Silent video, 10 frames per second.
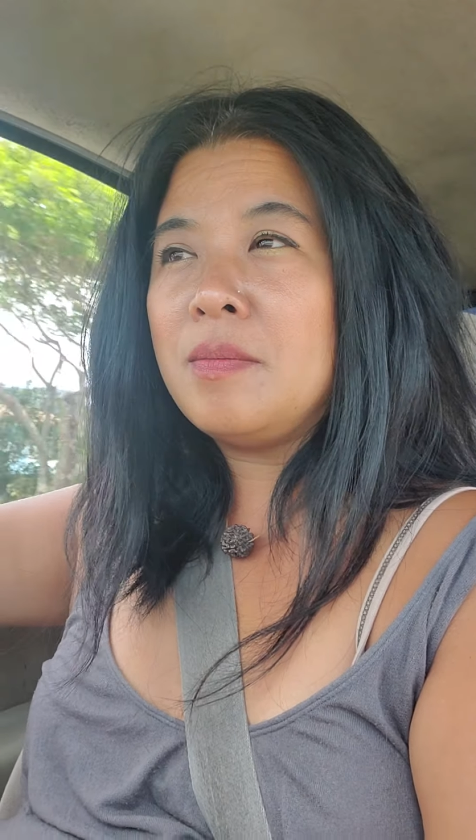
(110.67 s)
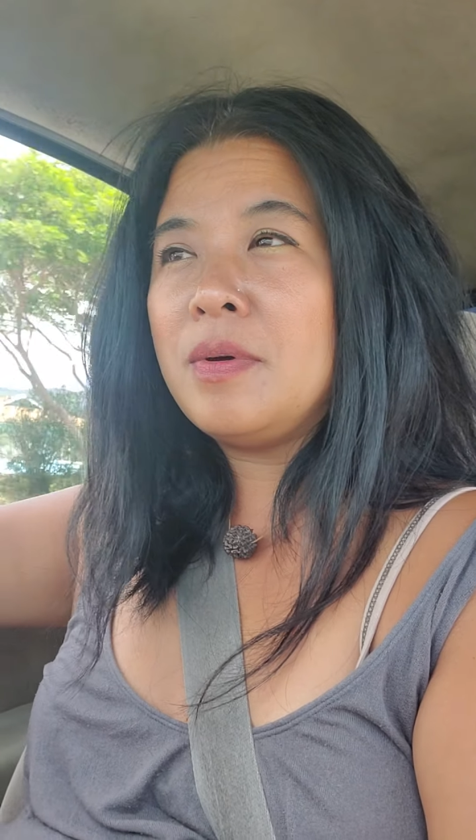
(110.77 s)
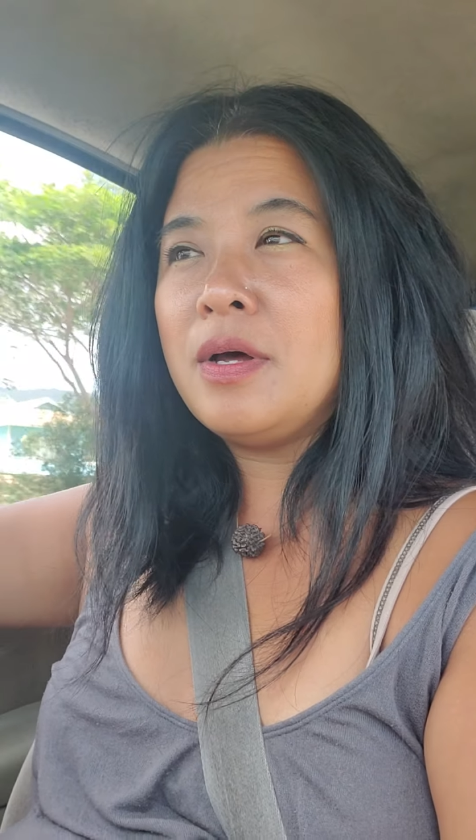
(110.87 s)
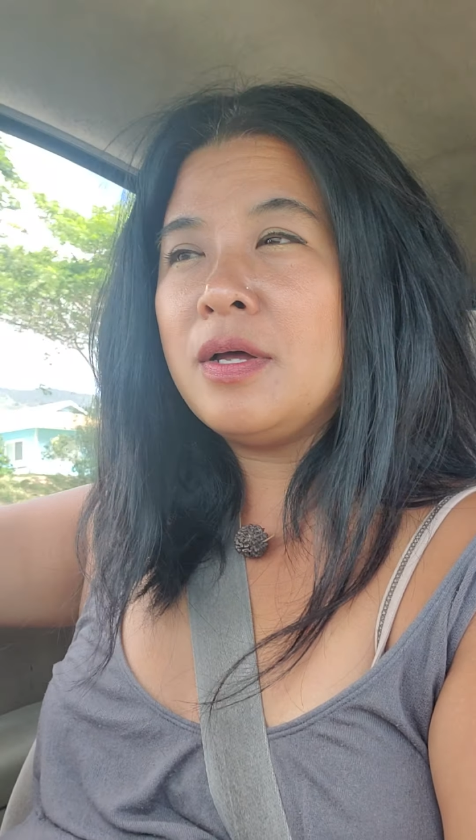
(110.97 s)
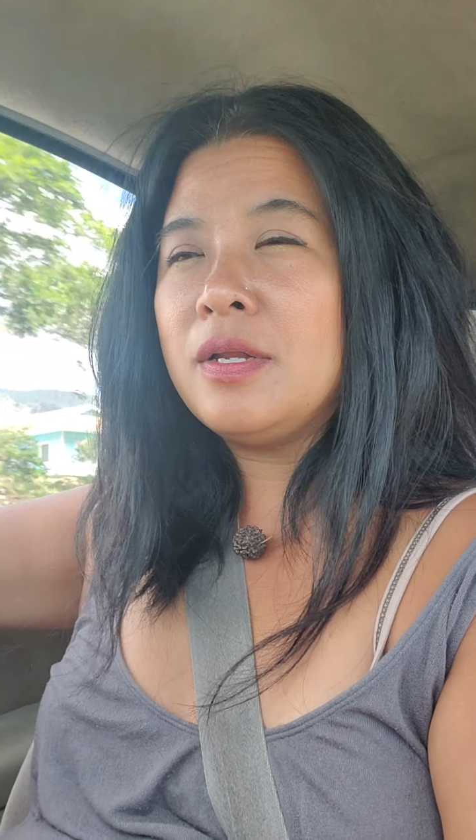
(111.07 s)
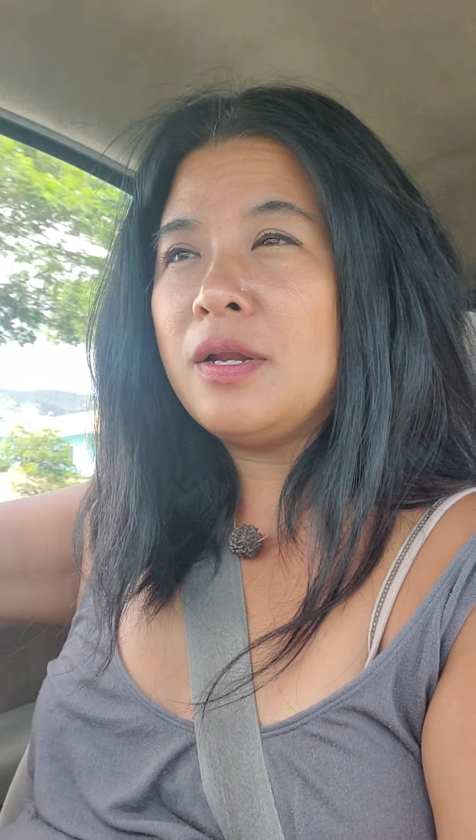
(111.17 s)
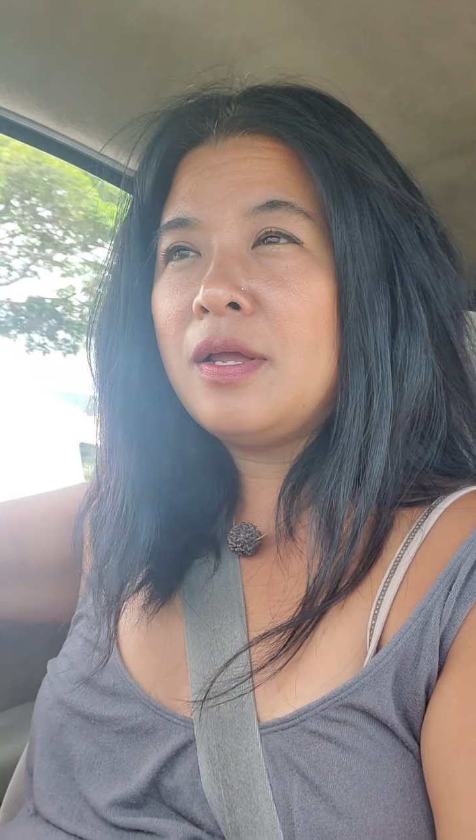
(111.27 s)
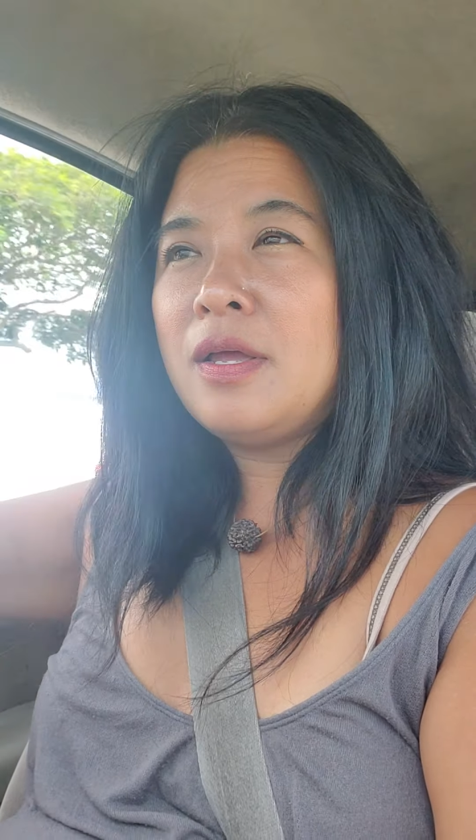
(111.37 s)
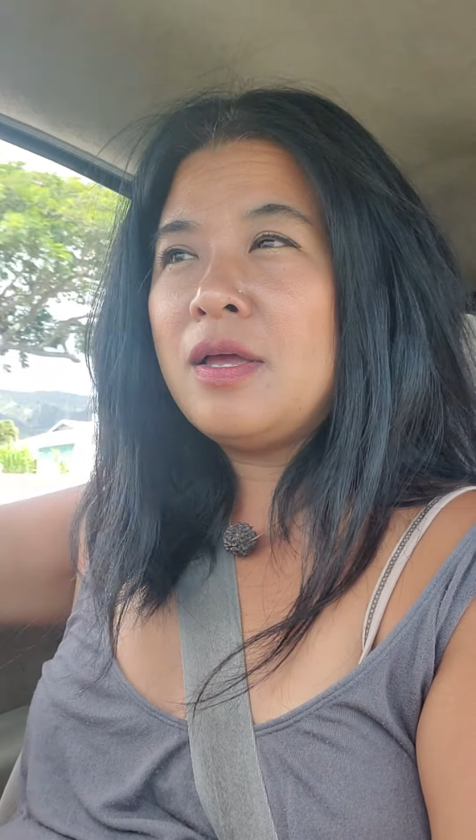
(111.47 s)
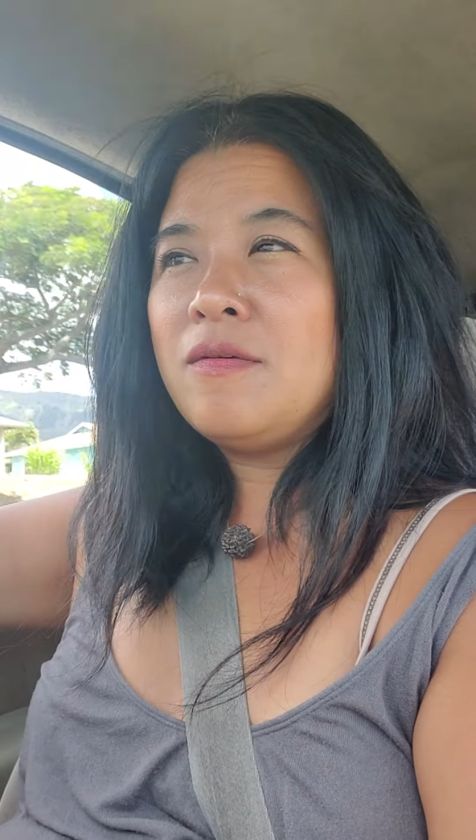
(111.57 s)
but
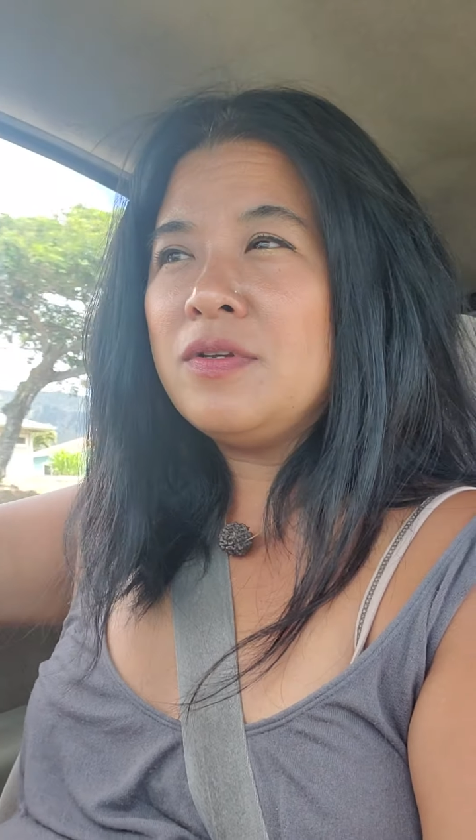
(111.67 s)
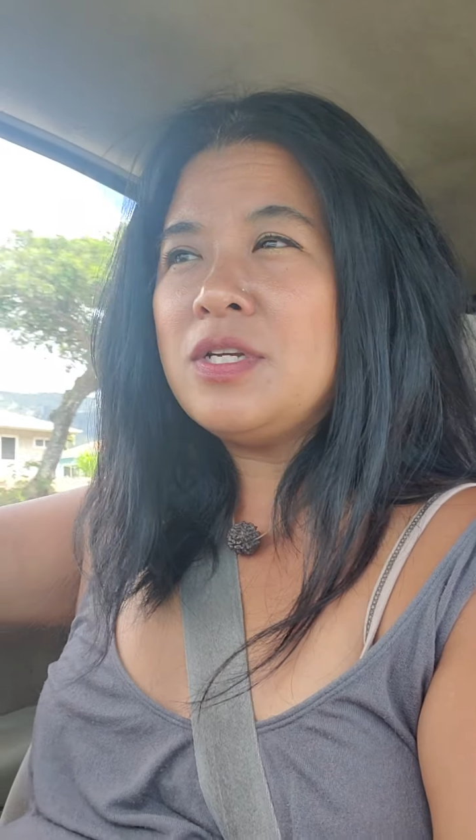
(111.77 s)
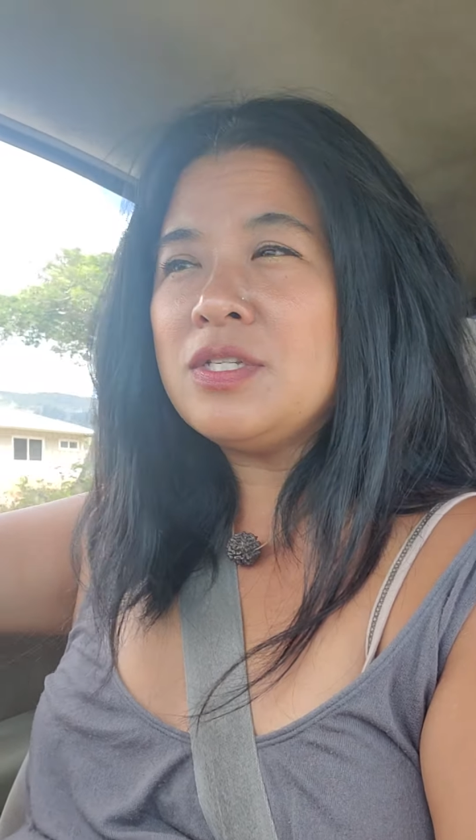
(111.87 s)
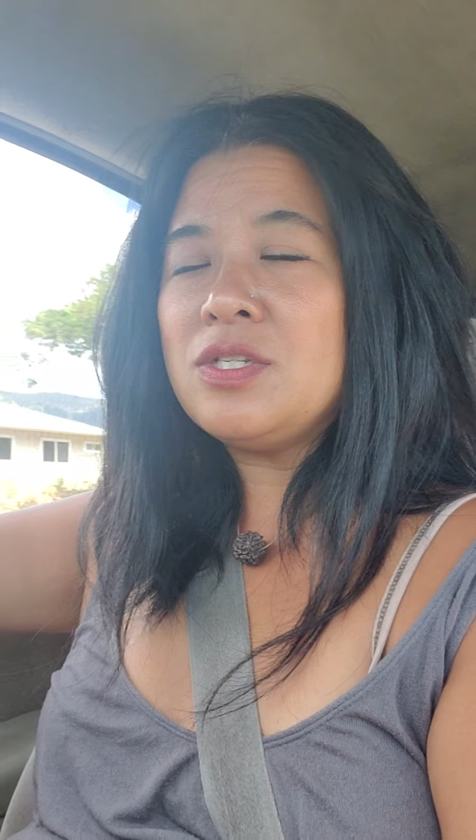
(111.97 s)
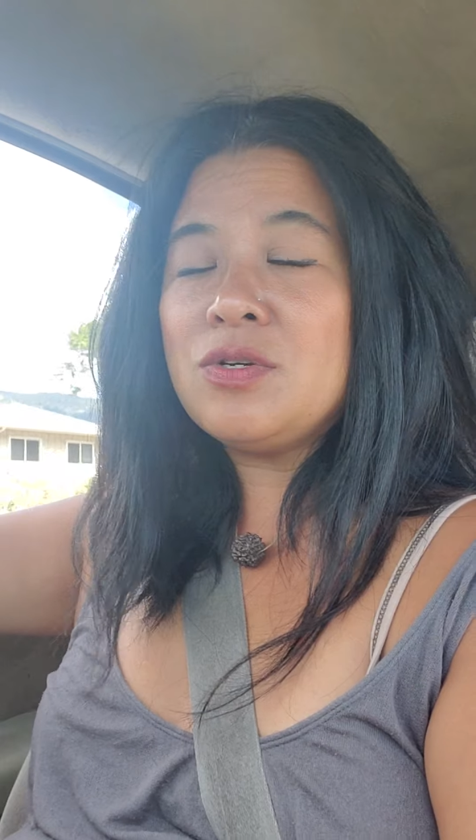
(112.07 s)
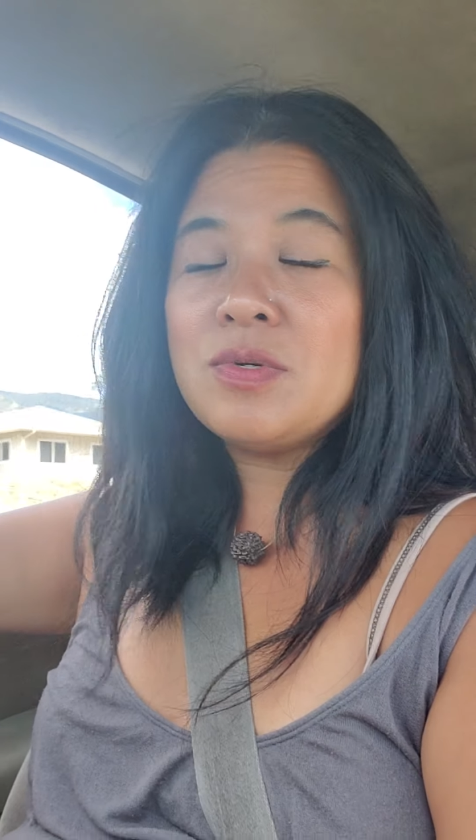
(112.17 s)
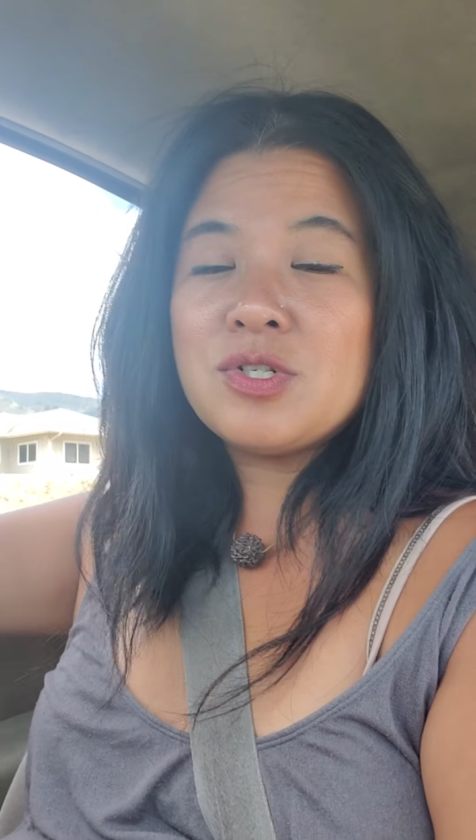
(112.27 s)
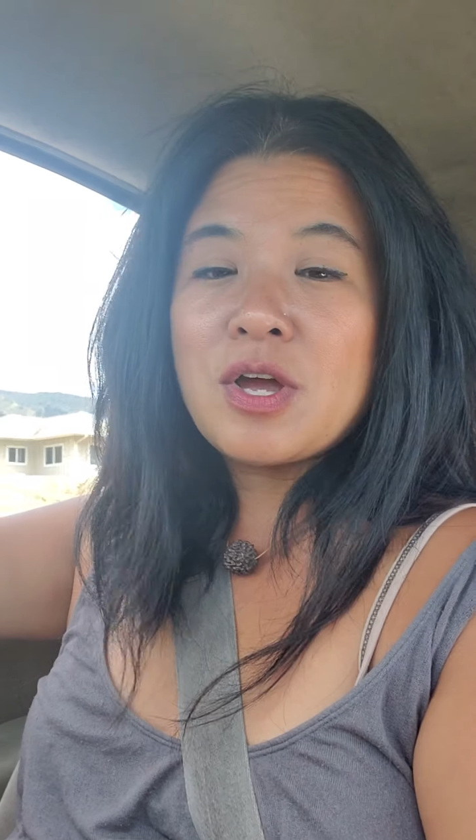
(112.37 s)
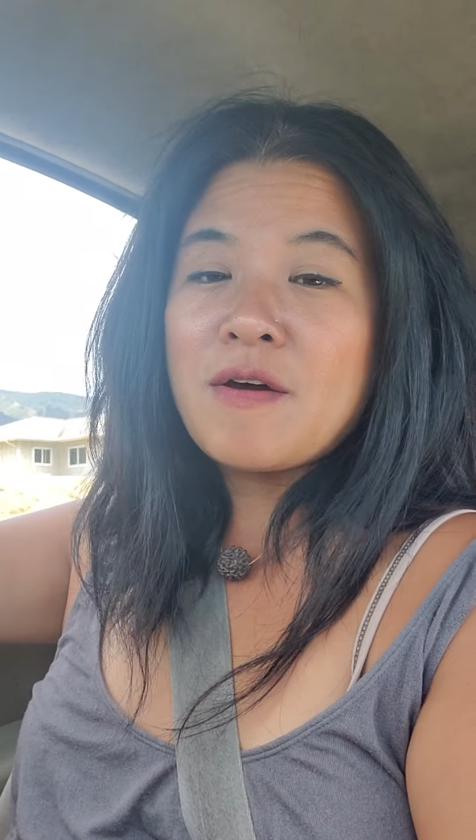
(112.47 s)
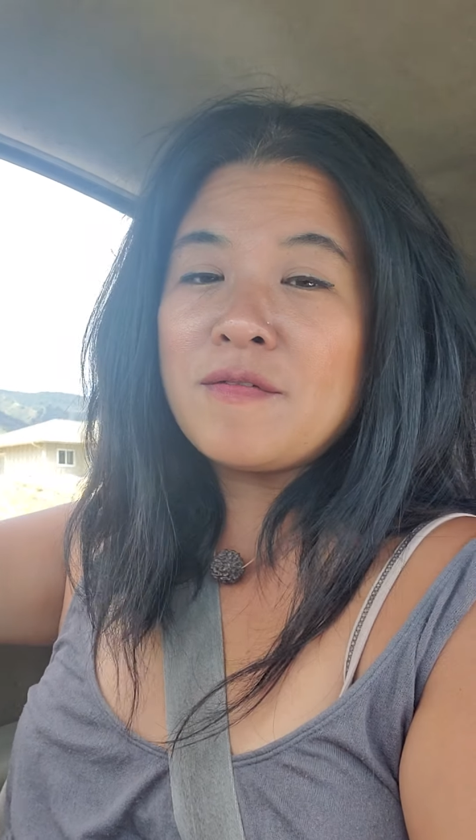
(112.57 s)
it takes too
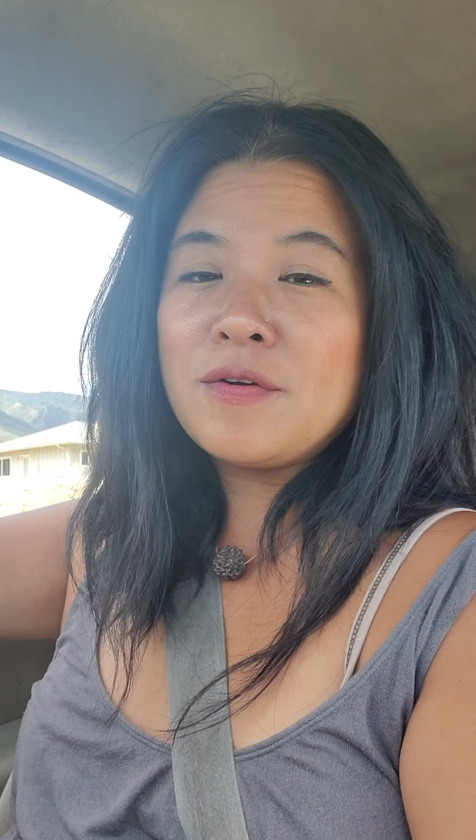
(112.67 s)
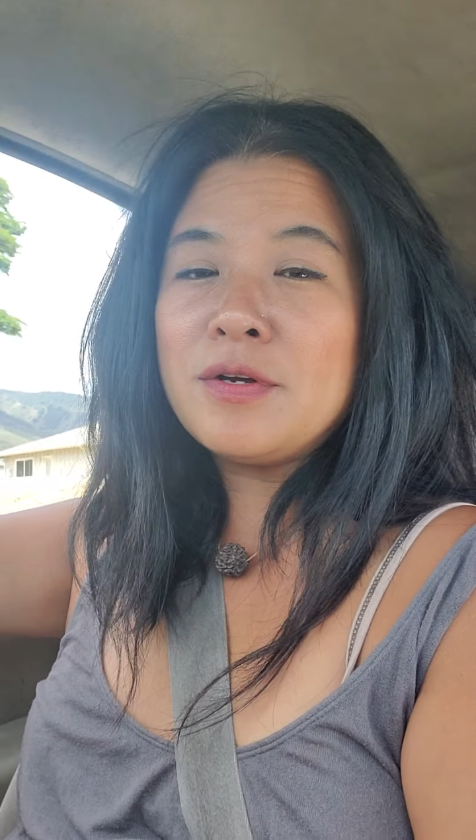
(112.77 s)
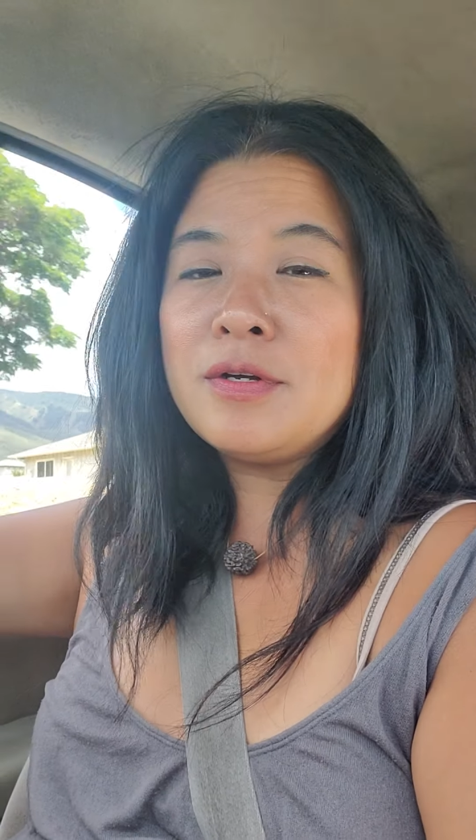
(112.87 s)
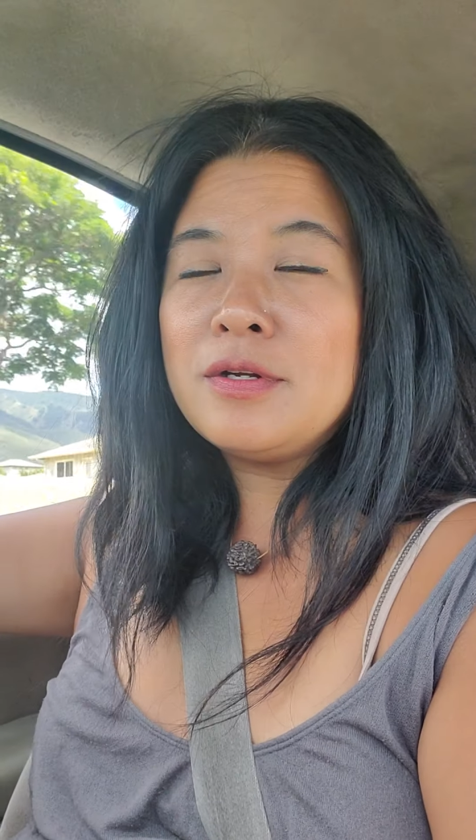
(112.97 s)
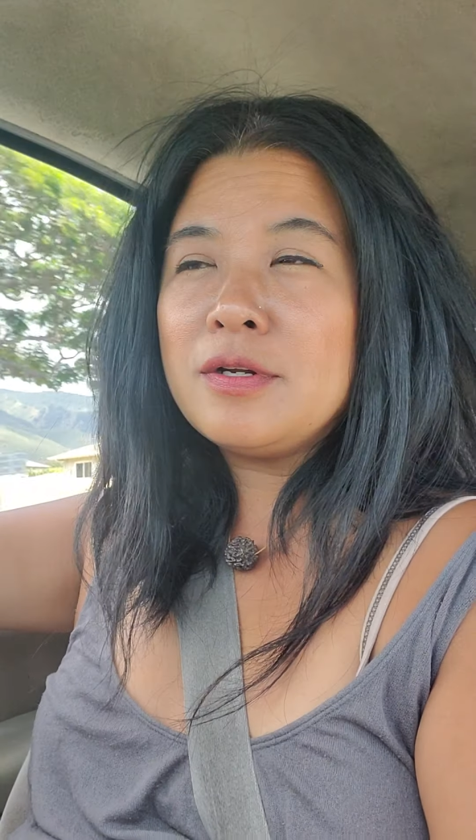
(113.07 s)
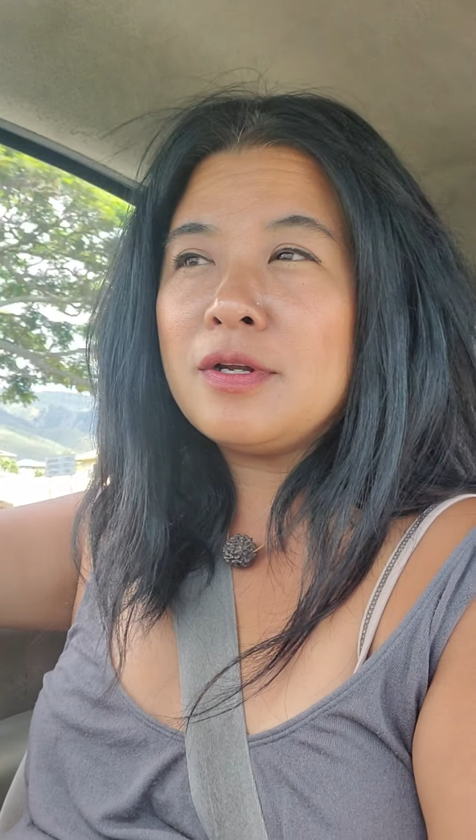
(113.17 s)
much effort.